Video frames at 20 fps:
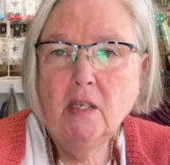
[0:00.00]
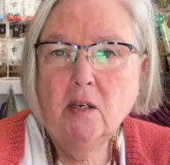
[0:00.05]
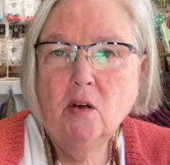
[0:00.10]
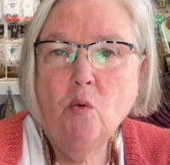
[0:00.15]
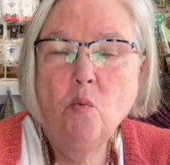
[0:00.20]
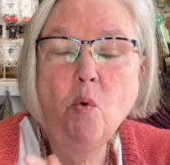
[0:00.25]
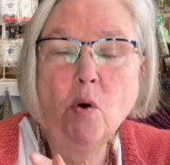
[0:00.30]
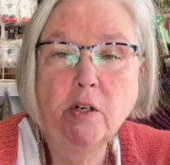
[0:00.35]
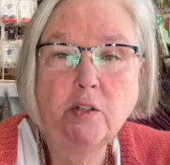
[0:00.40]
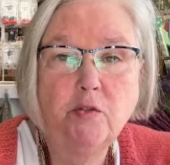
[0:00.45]

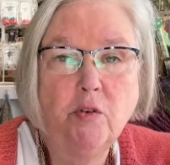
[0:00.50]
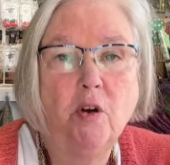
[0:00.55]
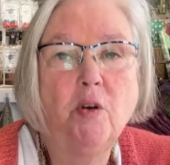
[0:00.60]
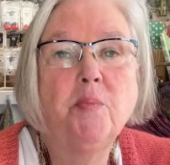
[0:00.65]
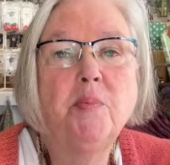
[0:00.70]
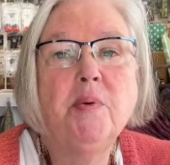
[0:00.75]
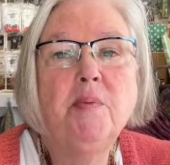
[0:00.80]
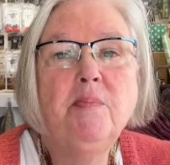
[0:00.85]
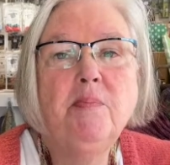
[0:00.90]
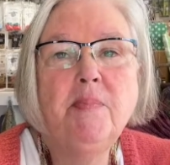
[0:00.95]
wardrobe,
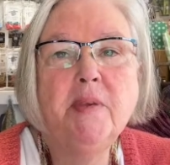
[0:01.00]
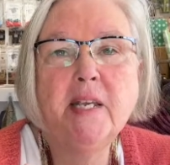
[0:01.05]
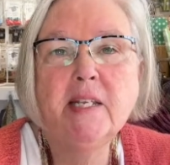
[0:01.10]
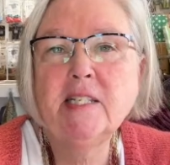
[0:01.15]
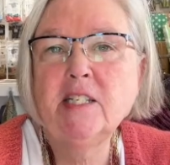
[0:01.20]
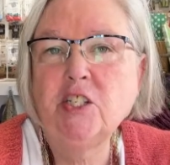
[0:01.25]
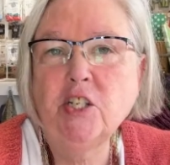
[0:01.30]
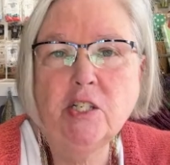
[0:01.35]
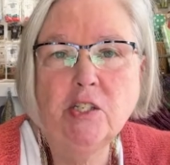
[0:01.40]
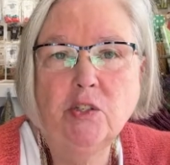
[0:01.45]
because
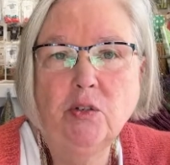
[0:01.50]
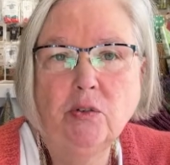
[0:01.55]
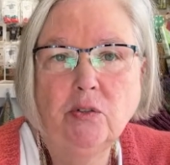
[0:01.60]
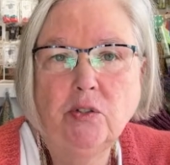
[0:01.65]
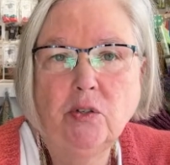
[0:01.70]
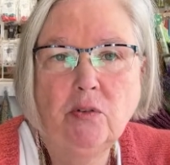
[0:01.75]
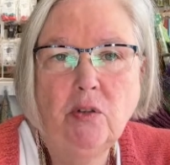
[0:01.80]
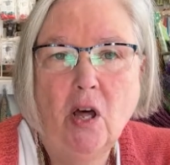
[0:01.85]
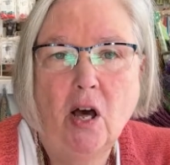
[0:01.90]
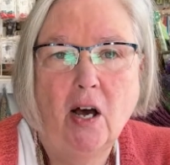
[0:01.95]
it just took
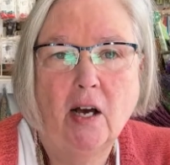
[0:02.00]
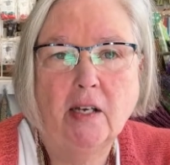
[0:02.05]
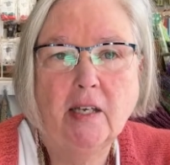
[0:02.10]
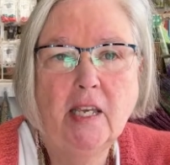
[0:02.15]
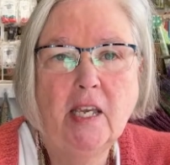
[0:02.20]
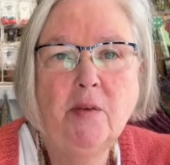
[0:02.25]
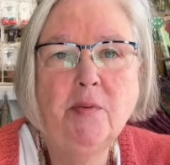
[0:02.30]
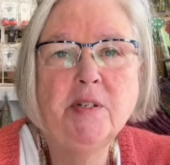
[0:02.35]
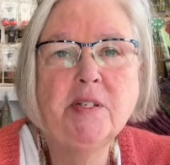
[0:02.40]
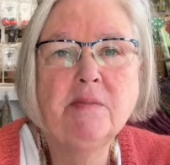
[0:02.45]
too long.
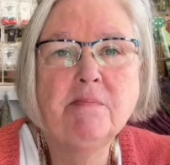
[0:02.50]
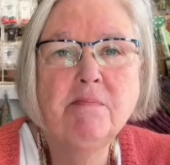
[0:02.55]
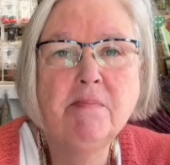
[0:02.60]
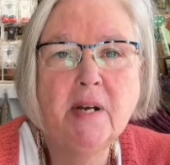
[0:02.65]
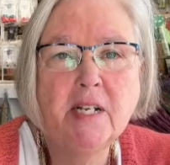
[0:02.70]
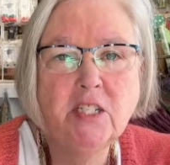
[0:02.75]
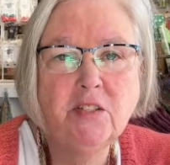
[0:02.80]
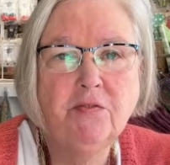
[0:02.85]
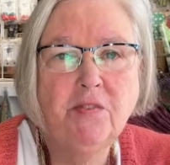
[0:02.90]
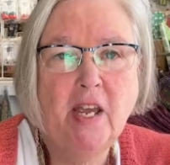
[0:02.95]
It was
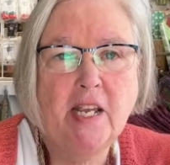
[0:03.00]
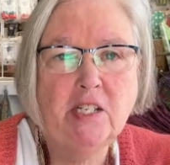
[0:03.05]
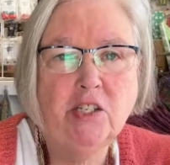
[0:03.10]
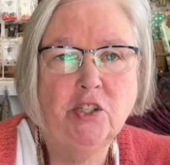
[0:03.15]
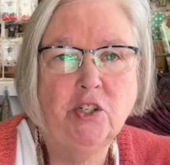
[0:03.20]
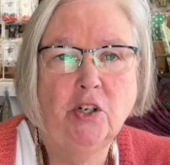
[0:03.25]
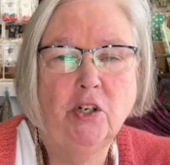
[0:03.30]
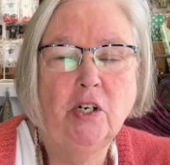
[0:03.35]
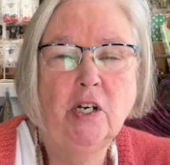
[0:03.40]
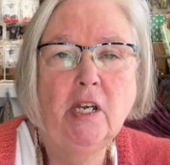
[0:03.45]
much
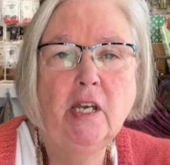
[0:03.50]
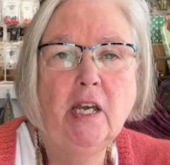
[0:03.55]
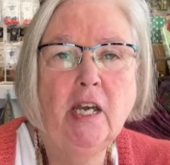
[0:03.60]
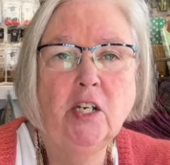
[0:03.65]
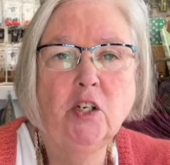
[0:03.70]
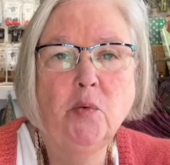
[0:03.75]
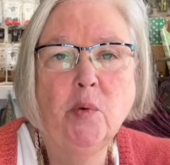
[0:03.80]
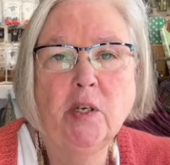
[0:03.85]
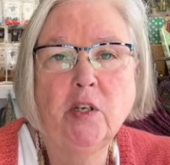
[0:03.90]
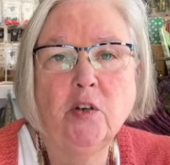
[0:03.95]
faster
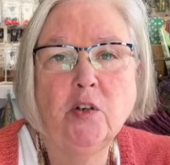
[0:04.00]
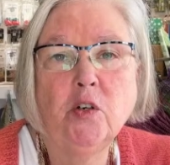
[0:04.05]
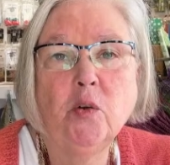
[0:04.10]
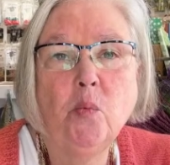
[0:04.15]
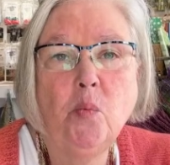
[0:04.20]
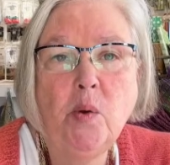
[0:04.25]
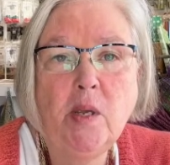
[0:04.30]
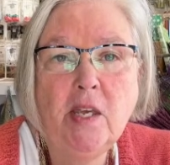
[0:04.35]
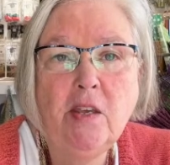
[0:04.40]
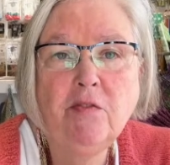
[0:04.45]
and quicker to
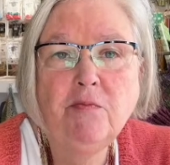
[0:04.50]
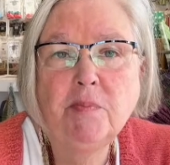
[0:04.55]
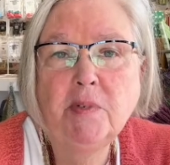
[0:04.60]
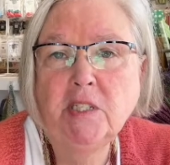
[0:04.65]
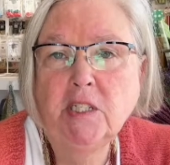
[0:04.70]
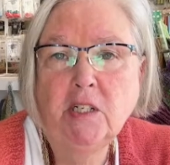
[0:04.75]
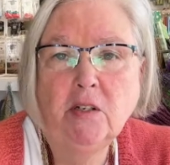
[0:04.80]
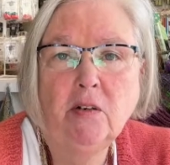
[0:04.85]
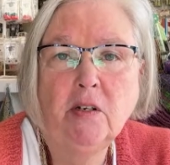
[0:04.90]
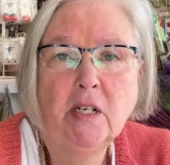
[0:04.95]
weave
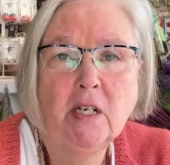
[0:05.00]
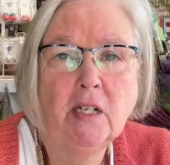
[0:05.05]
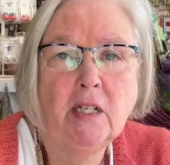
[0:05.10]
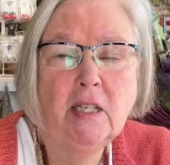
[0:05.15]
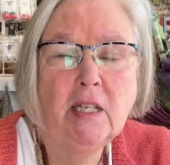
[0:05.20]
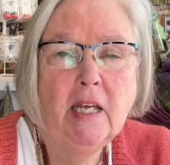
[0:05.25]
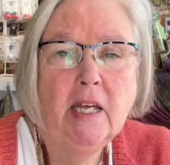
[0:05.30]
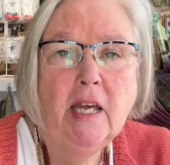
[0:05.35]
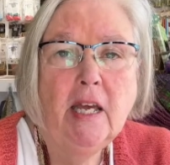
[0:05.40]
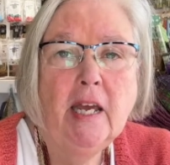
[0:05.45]
material
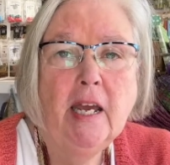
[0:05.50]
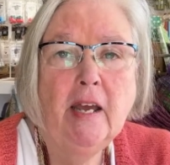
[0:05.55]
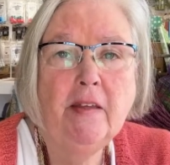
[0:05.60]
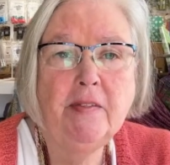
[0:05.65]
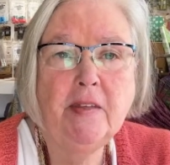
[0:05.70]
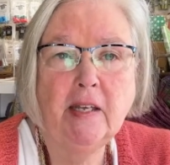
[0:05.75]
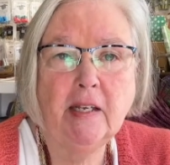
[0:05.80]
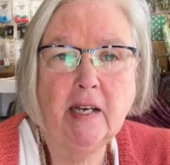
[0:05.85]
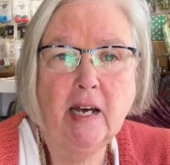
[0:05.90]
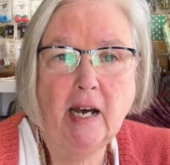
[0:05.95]
and
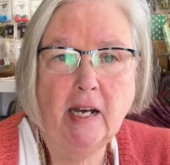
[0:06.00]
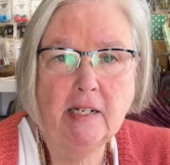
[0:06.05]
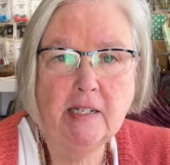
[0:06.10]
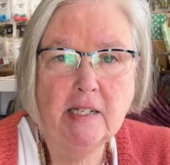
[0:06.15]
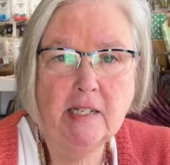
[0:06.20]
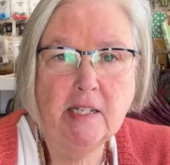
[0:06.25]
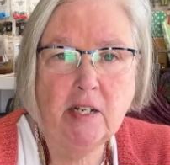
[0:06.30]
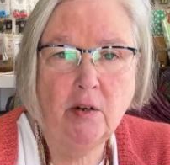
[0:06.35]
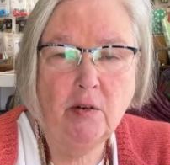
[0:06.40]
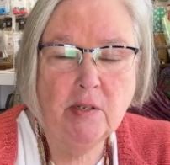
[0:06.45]
then cut and
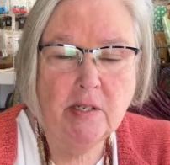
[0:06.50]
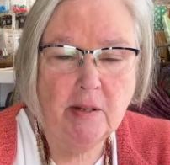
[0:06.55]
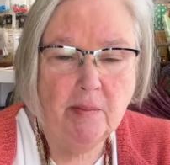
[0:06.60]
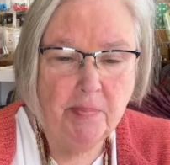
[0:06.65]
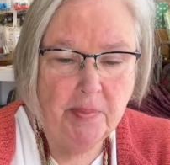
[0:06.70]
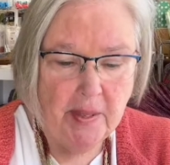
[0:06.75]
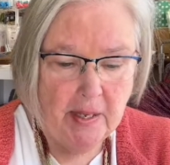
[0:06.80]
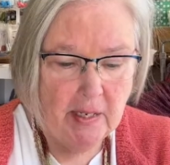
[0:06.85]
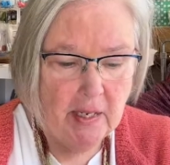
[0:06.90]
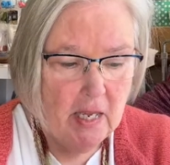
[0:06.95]
sew
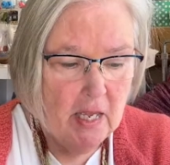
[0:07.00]
something.